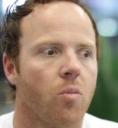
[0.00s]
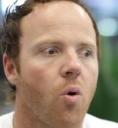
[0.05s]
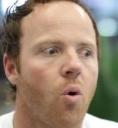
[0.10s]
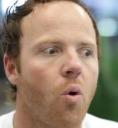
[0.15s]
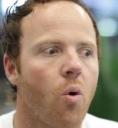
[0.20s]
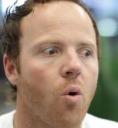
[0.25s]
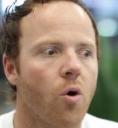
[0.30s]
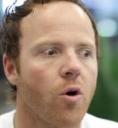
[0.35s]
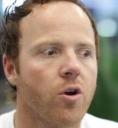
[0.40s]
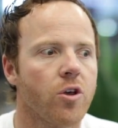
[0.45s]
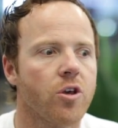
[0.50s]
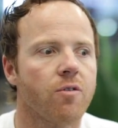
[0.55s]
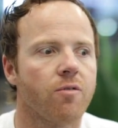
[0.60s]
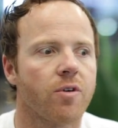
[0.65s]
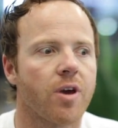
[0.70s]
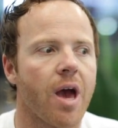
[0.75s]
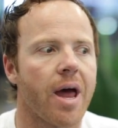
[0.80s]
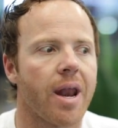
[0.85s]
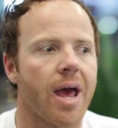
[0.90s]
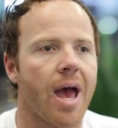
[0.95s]
Or you've
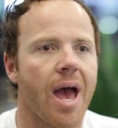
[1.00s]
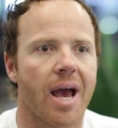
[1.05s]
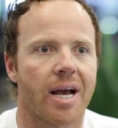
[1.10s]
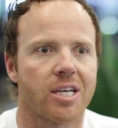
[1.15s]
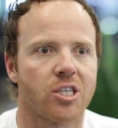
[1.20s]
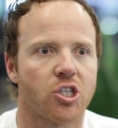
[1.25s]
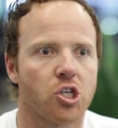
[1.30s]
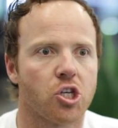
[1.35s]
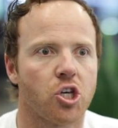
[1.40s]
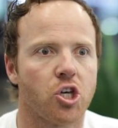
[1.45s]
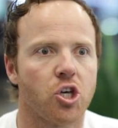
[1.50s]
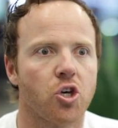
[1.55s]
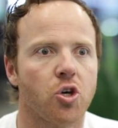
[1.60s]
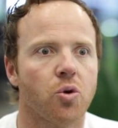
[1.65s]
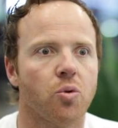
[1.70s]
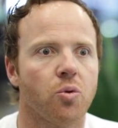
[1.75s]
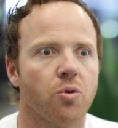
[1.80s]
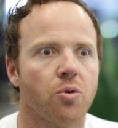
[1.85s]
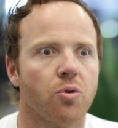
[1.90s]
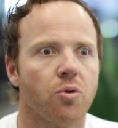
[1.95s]
got to
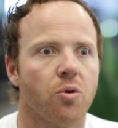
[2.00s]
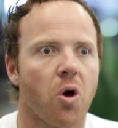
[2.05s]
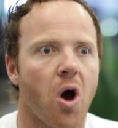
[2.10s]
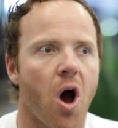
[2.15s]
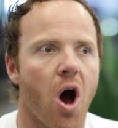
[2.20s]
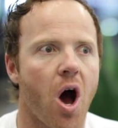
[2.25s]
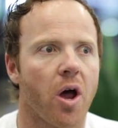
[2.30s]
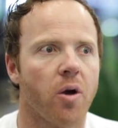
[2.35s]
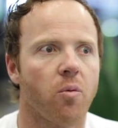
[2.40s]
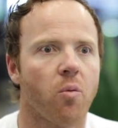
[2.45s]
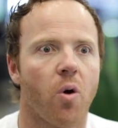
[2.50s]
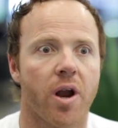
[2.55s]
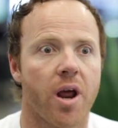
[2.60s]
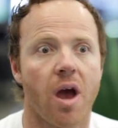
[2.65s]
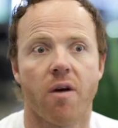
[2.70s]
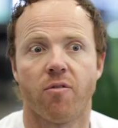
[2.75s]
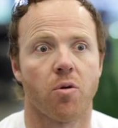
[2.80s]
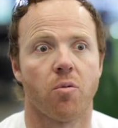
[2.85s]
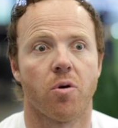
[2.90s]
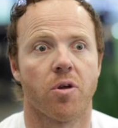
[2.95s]
execute on what
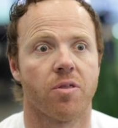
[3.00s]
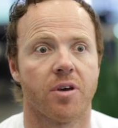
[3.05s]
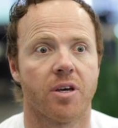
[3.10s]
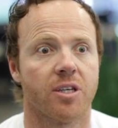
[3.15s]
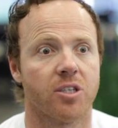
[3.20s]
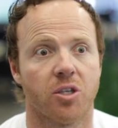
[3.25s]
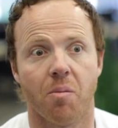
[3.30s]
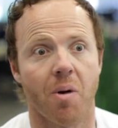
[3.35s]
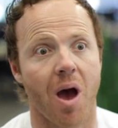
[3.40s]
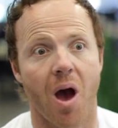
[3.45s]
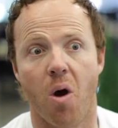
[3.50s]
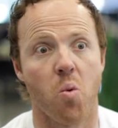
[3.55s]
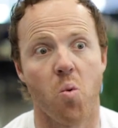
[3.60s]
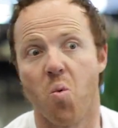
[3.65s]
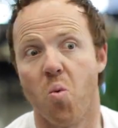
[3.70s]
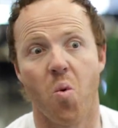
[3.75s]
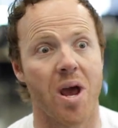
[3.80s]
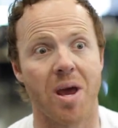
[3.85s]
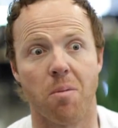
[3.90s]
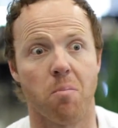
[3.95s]
everyone thinks about
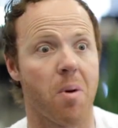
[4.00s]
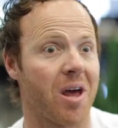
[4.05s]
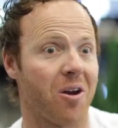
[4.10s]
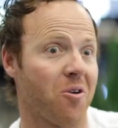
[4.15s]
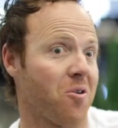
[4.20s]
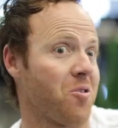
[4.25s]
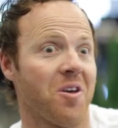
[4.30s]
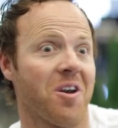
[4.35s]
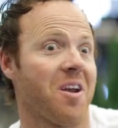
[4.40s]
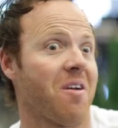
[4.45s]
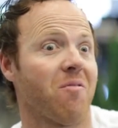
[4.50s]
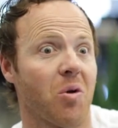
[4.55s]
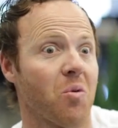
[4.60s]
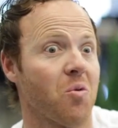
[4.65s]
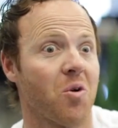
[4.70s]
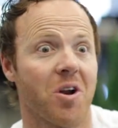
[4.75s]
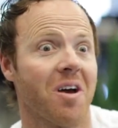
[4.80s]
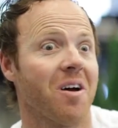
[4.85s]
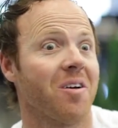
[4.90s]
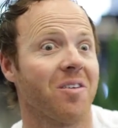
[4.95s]
way better than
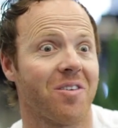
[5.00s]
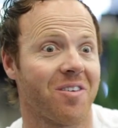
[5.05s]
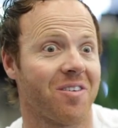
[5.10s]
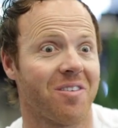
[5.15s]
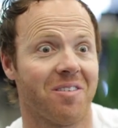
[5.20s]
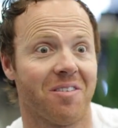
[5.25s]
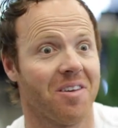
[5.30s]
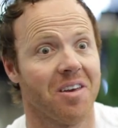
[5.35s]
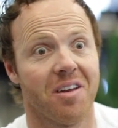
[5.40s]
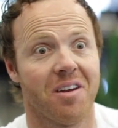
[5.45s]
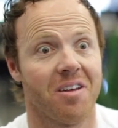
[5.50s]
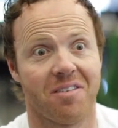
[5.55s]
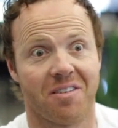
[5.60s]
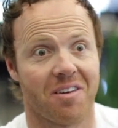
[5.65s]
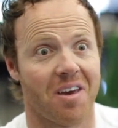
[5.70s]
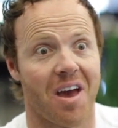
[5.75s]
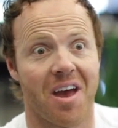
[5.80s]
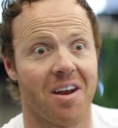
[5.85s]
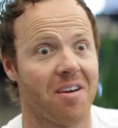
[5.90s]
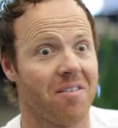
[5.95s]
everyone else. And it's
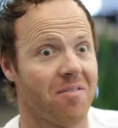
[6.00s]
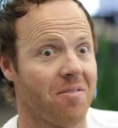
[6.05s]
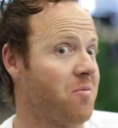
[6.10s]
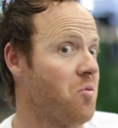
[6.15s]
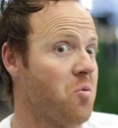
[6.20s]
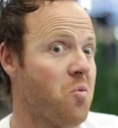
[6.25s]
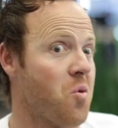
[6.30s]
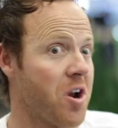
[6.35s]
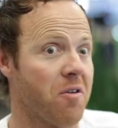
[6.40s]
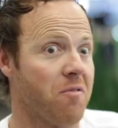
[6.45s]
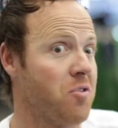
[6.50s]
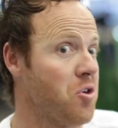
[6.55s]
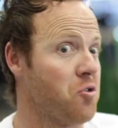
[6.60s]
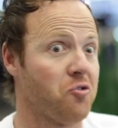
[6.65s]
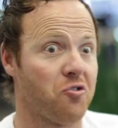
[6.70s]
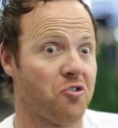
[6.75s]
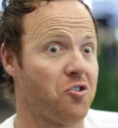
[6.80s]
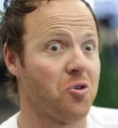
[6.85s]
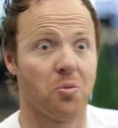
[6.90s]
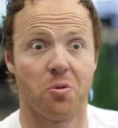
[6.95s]
kind of one of
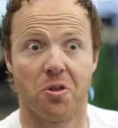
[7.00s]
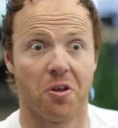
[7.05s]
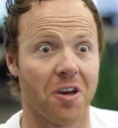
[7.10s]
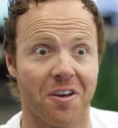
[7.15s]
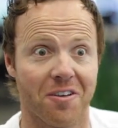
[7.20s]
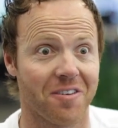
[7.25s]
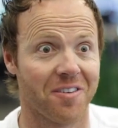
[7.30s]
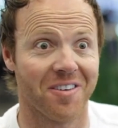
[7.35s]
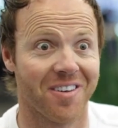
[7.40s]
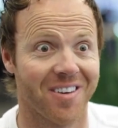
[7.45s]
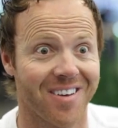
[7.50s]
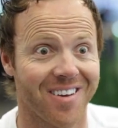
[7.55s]
those two things,